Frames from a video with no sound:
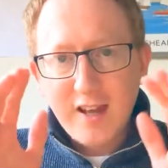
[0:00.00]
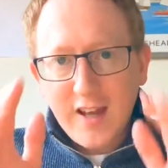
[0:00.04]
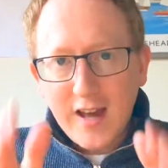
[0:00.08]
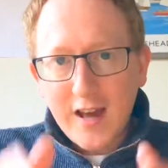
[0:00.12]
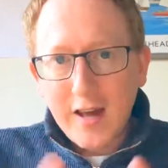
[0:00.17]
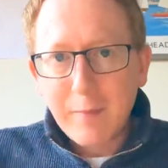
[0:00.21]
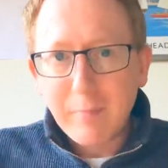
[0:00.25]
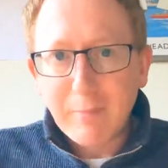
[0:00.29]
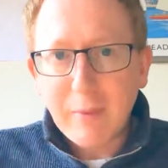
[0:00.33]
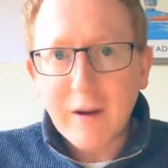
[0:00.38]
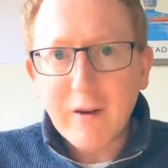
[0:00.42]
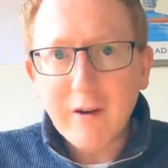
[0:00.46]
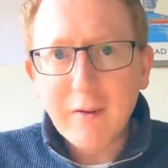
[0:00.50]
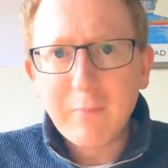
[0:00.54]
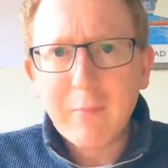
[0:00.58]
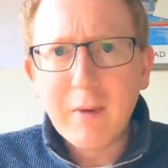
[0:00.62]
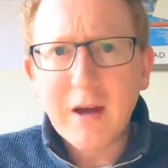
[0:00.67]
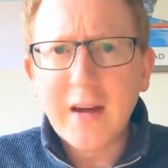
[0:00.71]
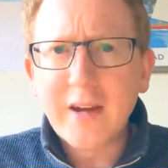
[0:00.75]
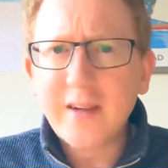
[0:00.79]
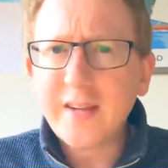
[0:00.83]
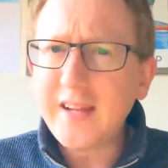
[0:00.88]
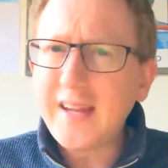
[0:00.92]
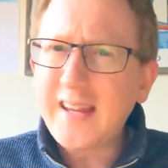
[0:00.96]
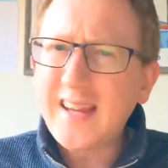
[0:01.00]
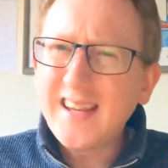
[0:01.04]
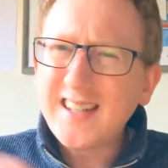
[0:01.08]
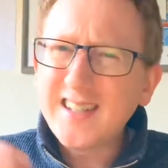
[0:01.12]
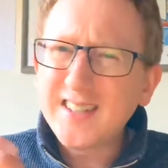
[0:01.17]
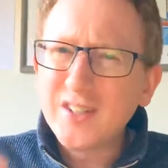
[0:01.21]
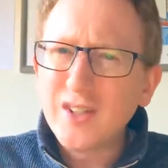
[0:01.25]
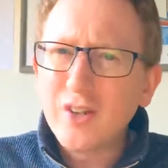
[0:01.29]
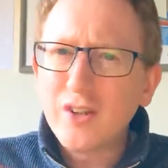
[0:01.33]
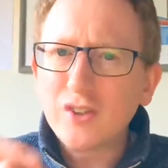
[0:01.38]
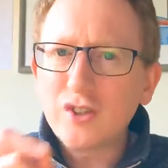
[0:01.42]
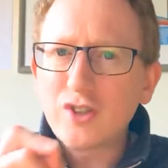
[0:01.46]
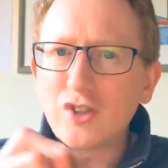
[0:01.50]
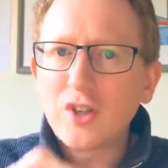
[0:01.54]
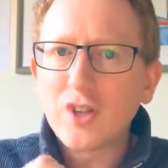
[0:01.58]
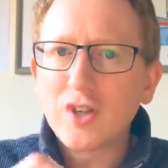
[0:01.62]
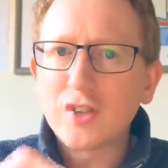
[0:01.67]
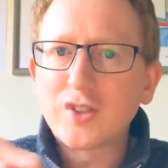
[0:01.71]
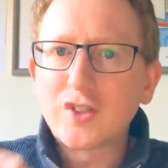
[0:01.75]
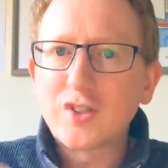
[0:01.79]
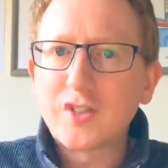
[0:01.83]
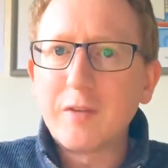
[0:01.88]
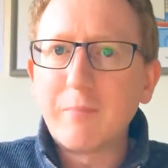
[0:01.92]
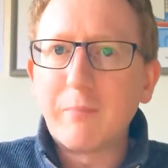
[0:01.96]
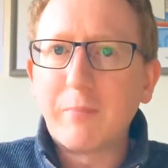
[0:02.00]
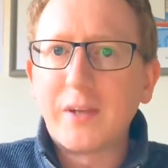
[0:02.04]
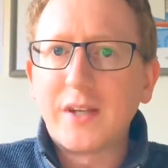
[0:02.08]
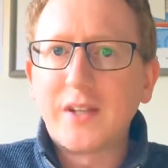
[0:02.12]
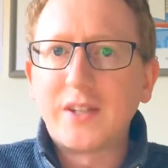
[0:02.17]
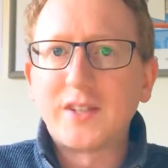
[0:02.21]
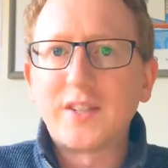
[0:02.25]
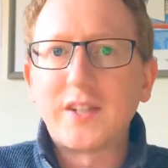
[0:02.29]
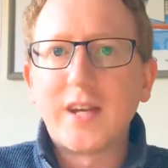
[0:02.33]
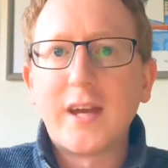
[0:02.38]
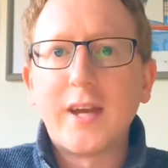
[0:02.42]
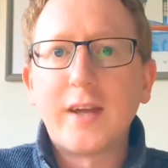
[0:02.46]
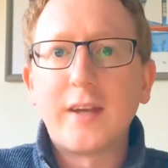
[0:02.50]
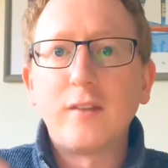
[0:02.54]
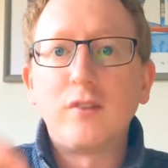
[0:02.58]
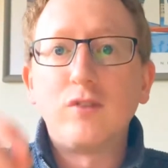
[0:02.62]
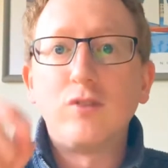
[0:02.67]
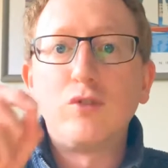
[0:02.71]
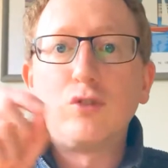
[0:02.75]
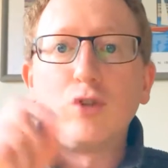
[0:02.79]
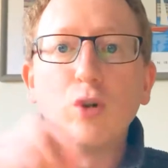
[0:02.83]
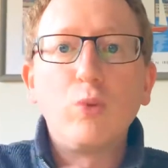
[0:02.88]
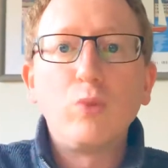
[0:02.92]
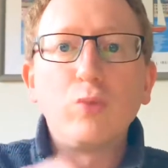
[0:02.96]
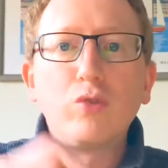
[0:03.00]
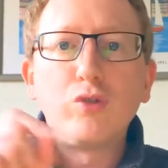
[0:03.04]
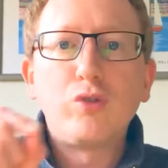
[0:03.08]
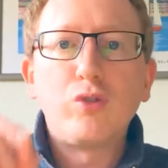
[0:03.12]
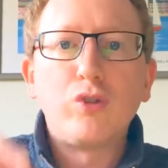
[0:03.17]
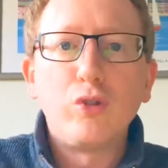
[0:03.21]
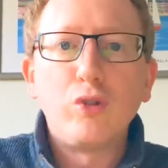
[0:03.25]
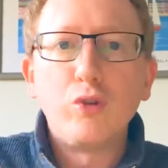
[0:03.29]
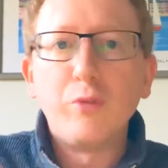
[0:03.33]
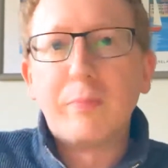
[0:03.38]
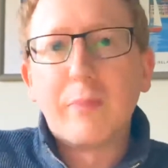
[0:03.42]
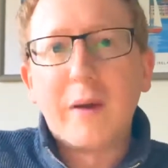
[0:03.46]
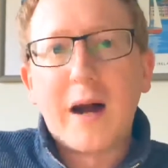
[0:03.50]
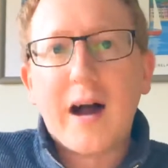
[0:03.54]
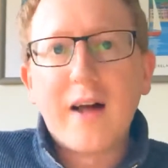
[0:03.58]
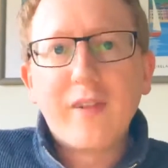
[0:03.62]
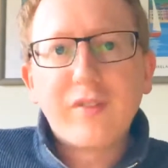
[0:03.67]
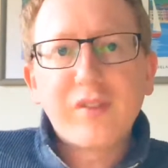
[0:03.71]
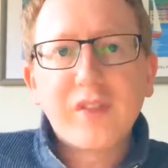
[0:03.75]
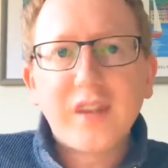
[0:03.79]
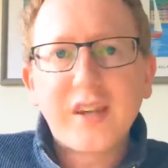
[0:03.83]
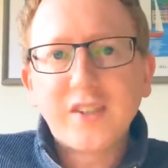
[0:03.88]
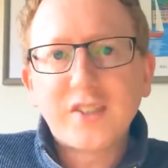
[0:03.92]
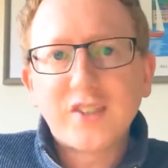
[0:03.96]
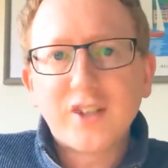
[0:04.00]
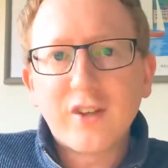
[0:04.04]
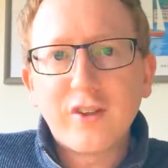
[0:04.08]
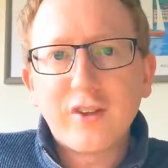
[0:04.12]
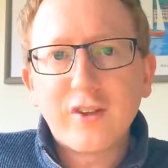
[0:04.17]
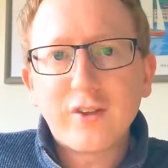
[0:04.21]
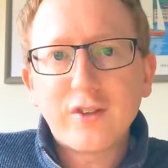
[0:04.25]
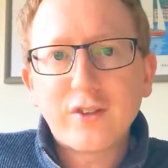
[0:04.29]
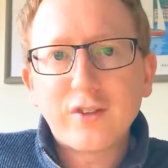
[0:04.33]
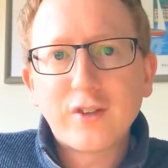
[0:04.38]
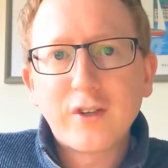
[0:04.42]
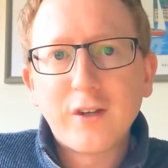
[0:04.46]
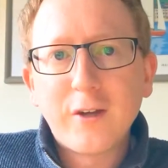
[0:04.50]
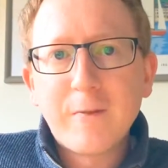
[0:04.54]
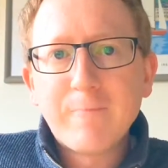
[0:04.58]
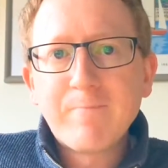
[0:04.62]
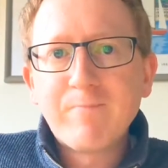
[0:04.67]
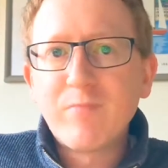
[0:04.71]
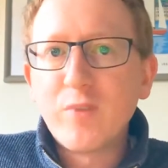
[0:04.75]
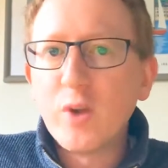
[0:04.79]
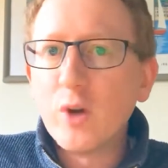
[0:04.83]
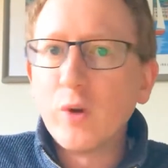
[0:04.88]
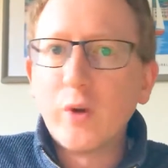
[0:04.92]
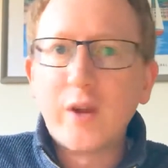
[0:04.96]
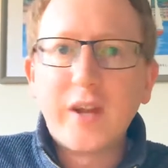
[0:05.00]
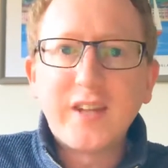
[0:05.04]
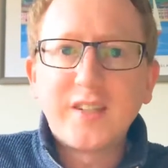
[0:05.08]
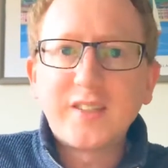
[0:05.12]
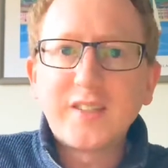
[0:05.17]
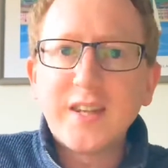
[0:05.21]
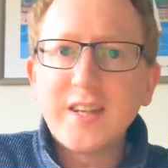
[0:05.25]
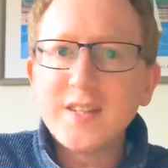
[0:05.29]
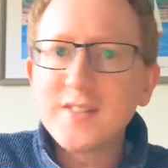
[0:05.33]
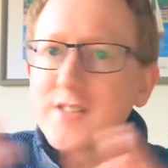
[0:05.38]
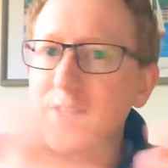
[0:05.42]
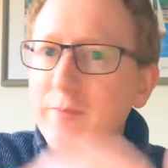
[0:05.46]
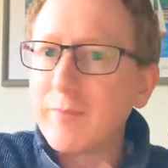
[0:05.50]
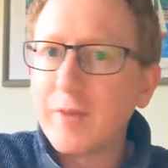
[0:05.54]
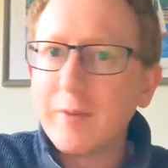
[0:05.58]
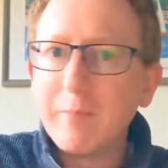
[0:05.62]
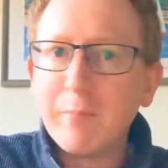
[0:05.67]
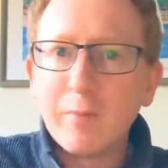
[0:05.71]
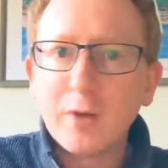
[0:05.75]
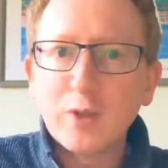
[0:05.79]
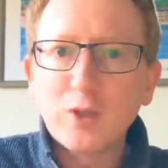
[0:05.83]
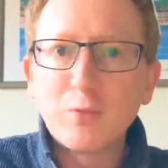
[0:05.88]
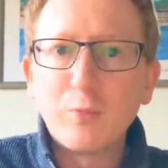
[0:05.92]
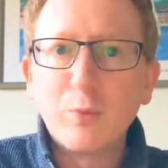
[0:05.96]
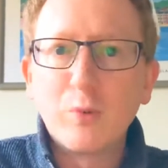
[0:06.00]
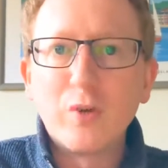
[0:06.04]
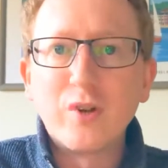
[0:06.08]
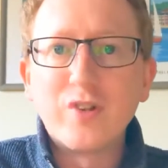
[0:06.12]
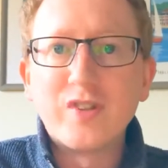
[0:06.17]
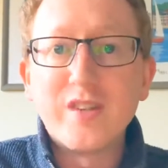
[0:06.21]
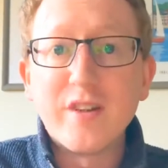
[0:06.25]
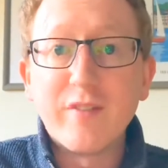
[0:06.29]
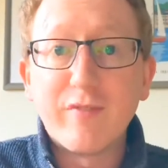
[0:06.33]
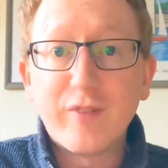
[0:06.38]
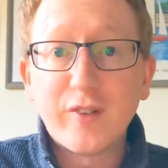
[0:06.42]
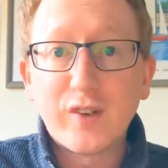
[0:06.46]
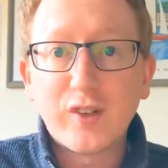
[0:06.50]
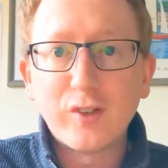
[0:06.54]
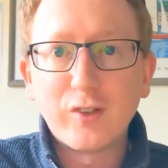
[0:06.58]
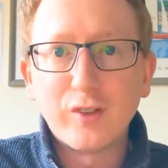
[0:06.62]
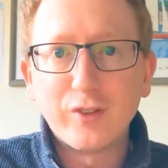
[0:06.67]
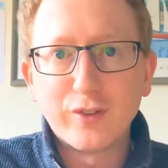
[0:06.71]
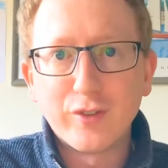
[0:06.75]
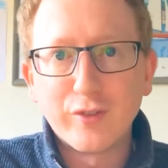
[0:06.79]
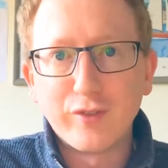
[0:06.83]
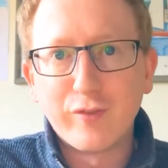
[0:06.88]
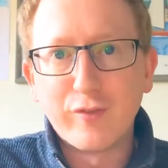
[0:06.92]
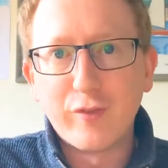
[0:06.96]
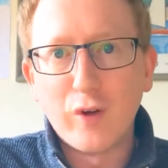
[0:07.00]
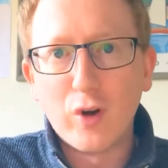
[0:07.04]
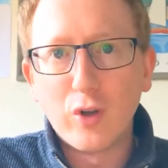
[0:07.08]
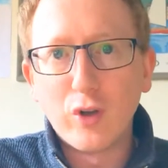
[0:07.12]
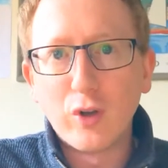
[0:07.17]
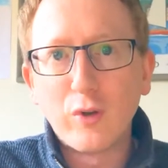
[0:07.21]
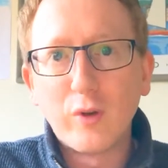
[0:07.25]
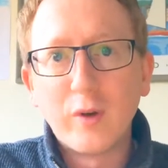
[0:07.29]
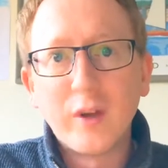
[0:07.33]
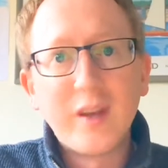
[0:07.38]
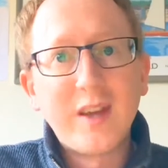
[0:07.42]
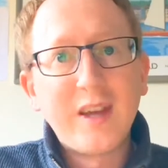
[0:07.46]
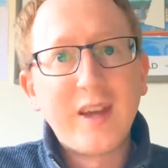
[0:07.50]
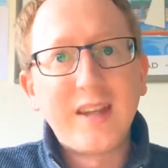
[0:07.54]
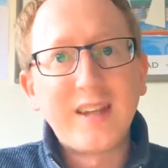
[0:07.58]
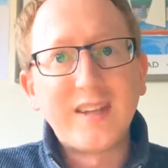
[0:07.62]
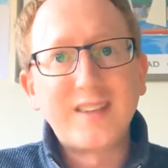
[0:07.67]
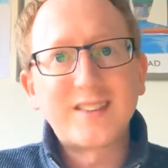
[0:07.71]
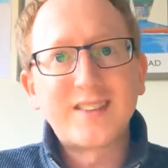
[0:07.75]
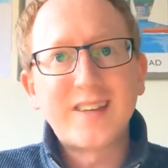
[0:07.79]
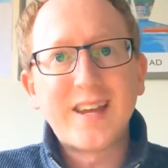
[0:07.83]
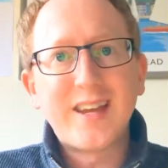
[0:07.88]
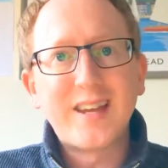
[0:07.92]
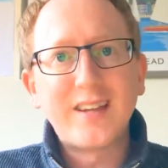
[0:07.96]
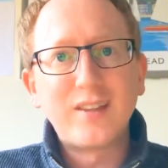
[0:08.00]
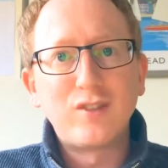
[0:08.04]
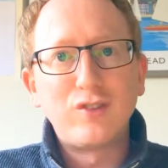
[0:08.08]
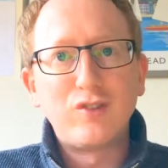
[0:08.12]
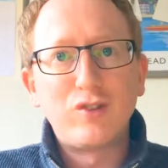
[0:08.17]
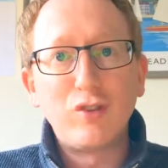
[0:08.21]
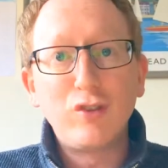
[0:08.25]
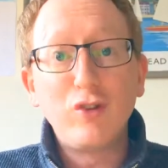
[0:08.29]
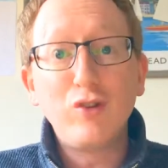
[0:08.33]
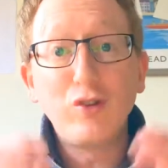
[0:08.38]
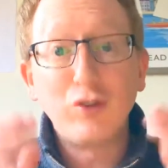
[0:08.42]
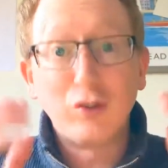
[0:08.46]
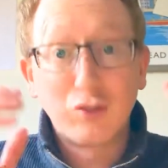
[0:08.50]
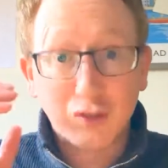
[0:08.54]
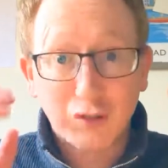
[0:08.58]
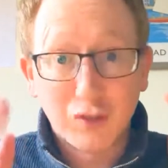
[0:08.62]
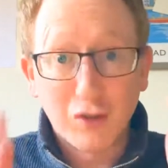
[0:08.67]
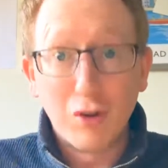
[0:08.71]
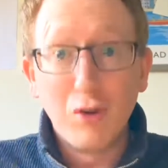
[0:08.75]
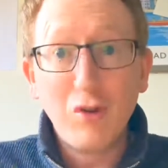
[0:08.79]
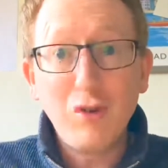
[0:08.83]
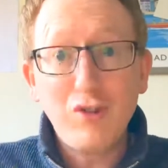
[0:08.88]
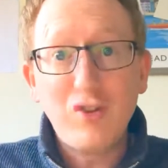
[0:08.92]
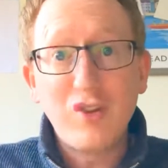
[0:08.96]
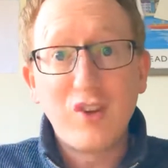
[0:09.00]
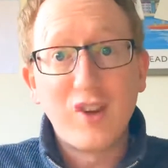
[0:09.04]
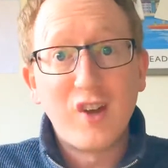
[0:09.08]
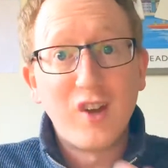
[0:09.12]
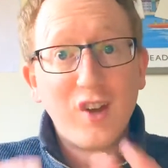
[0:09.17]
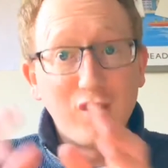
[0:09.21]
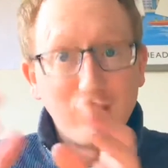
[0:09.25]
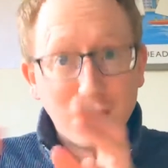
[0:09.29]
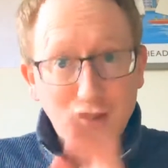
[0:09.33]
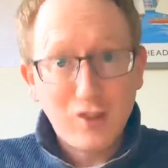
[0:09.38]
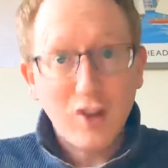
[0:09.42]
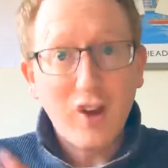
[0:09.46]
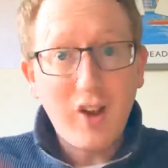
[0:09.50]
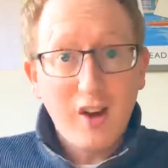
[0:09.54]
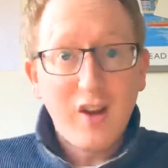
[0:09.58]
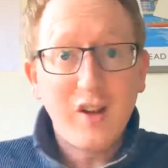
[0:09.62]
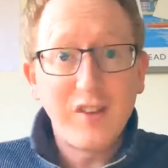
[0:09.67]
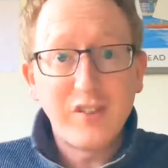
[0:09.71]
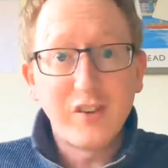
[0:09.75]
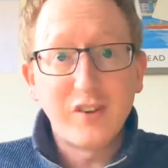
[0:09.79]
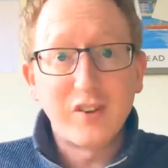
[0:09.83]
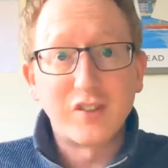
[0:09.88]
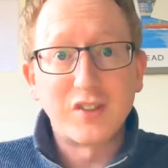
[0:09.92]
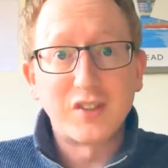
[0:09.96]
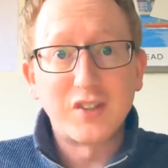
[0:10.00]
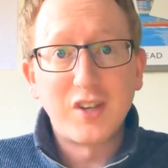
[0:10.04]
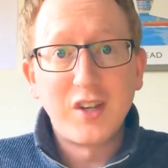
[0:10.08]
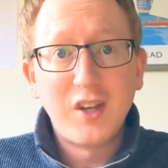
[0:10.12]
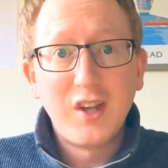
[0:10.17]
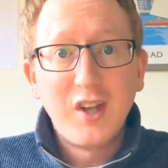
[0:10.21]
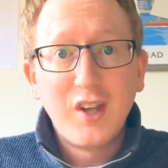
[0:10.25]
And bear in mind, he's not just simply saying, don't do bad things to others. No, he's saying something much more difficult to follow. He's saying, do good to others.